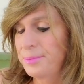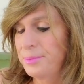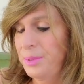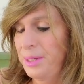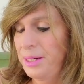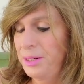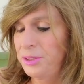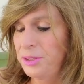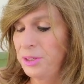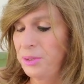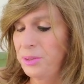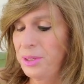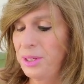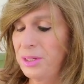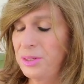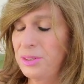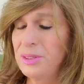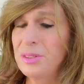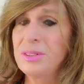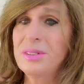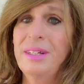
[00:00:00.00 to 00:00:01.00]
Rancho
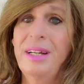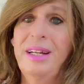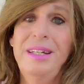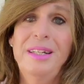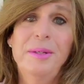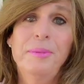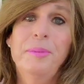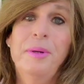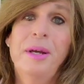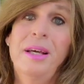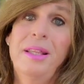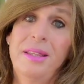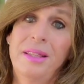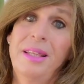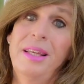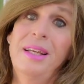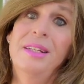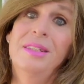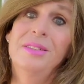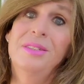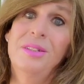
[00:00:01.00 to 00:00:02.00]
Kitchen Stadium and
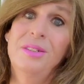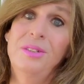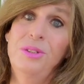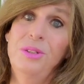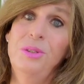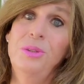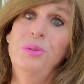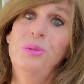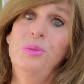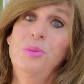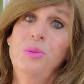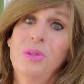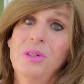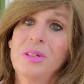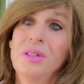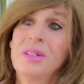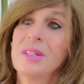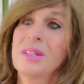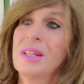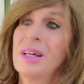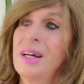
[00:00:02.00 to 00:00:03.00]
things that you
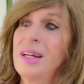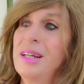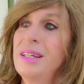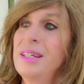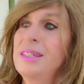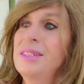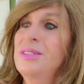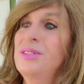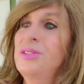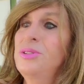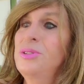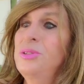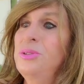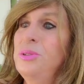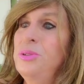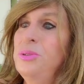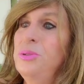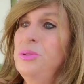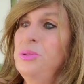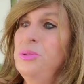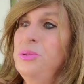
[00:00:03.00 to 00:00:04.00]
would like
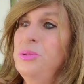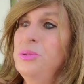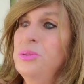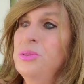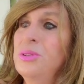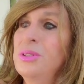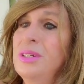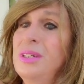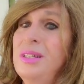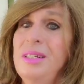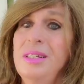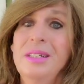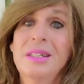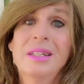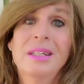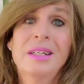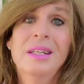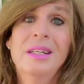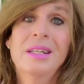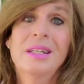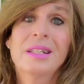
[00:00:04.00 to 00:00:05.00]
to see.
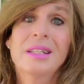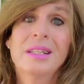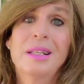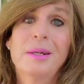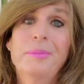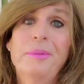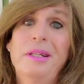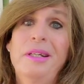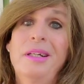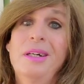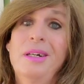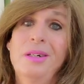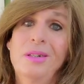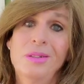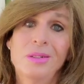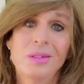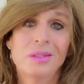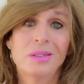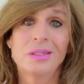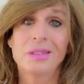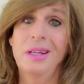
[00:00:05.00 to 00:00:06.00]
Let me
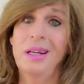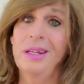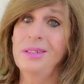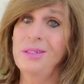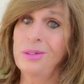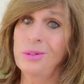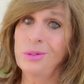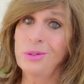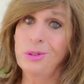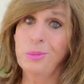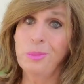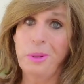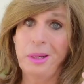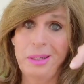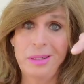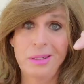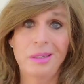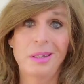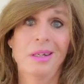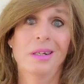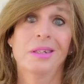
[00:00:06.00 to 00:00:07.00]
know. That's your
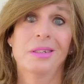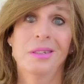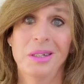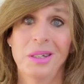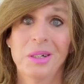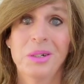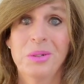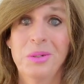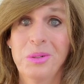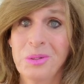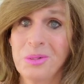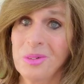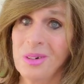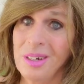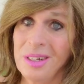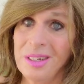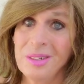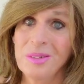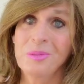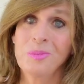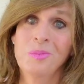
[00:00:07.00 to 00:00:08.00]
space down there,
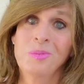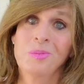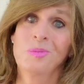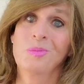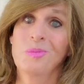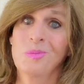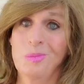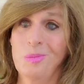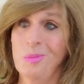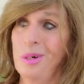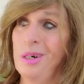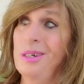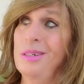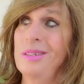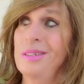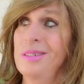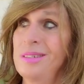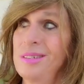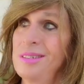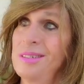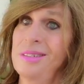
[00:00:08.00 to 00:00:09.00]
right?
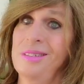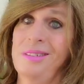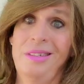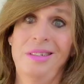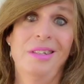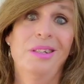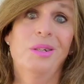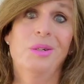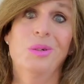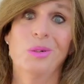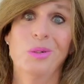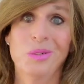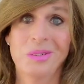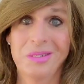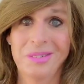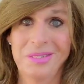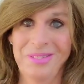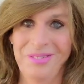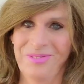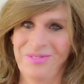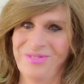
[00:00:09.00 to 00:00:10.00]
Mine's here.
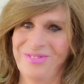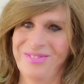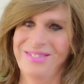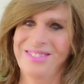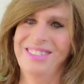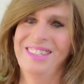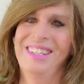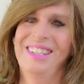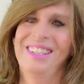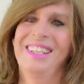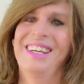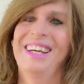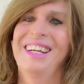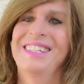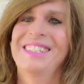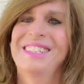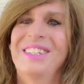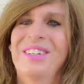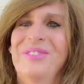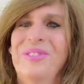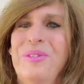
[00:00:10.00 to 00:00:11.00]

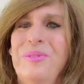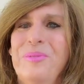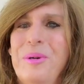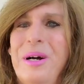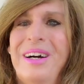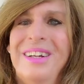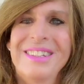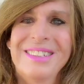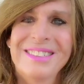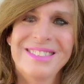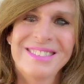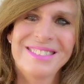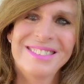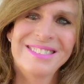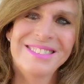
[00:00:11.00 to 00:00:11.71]
Thanks, everybody.